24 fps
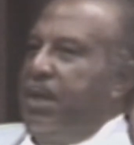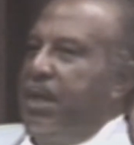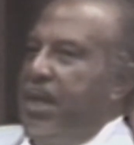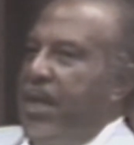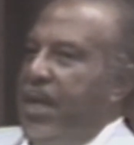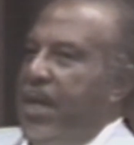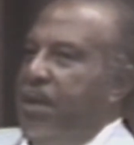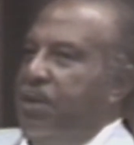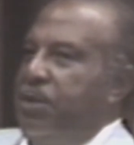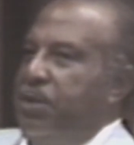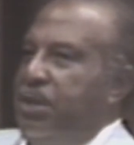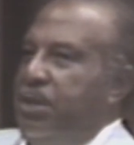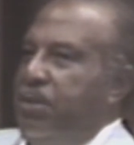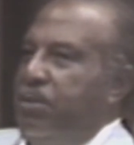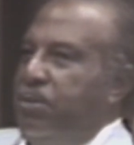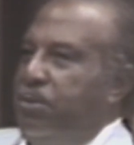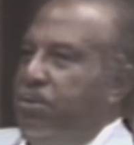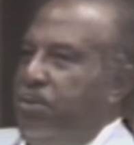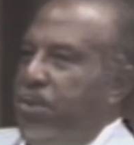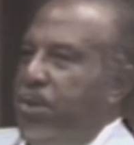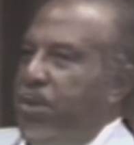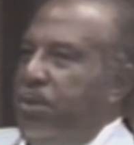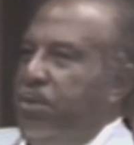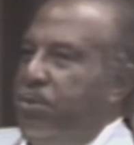anyhow, she was
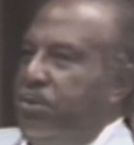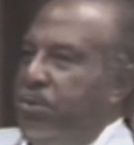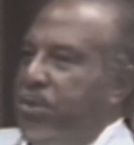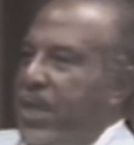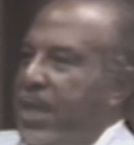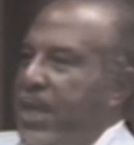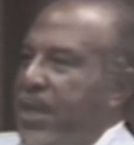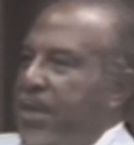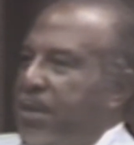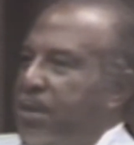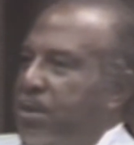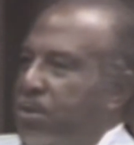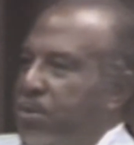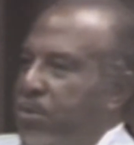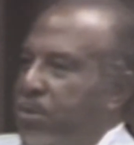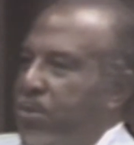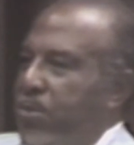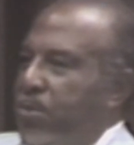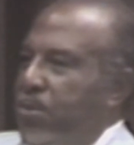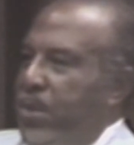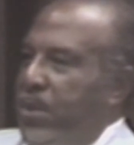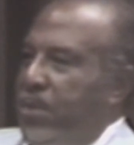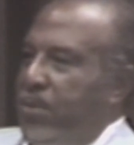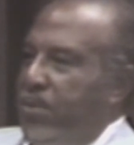one who tried to go to
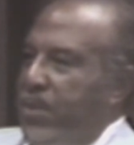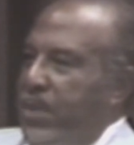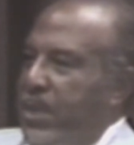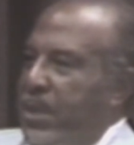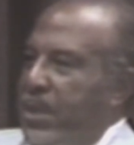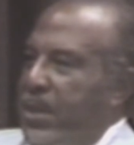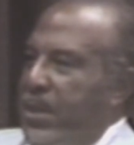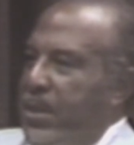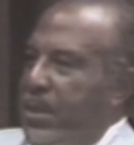one of the